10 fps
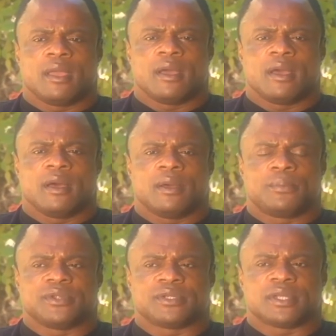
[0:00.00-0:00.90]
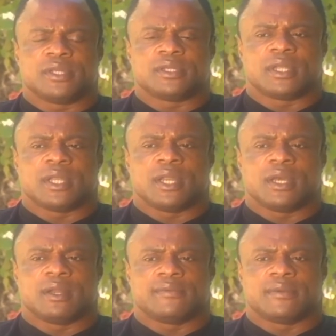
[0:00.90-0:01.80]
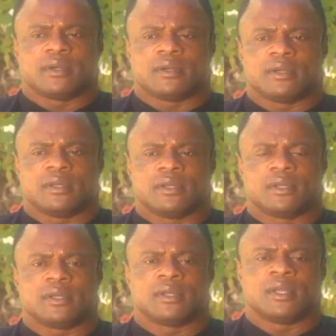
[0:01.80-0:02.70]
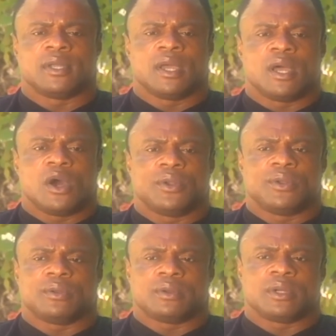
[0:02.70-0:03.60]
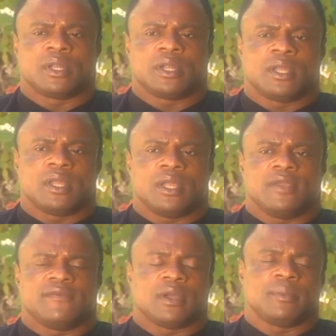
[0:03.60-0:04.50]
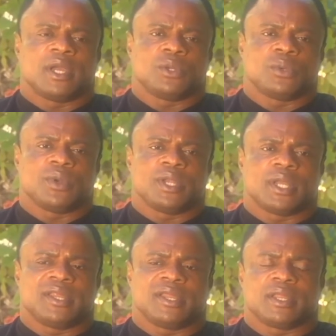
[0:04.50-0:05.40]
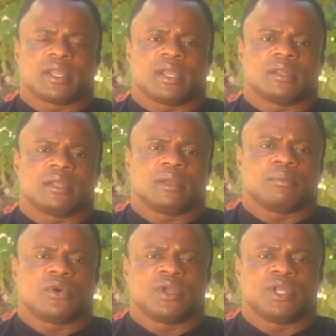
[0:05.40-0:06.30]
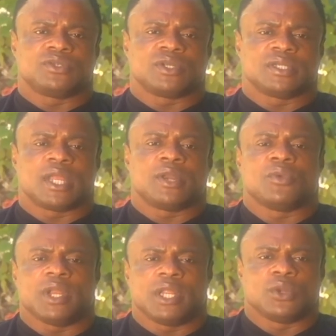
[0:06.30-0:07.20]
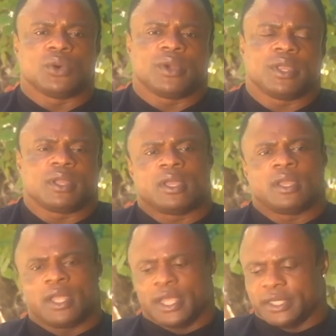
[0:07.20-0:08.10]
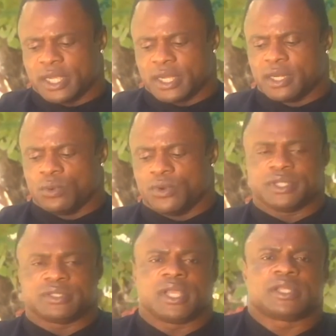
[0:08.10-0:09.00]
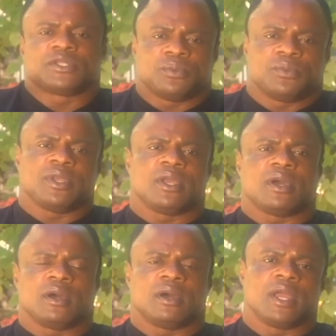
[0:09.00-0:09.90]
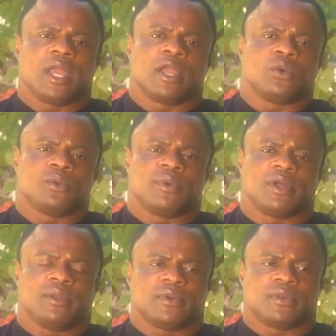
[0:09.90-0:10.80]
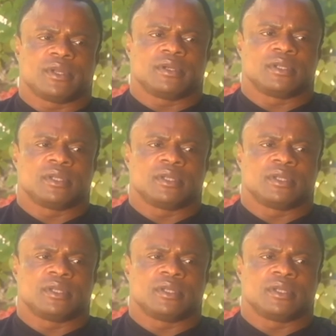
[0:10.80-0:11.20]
of prestige and a lot of honor if I might do it and dedicate more interest and really knowing exactly what it takes to be a good bodybuilder.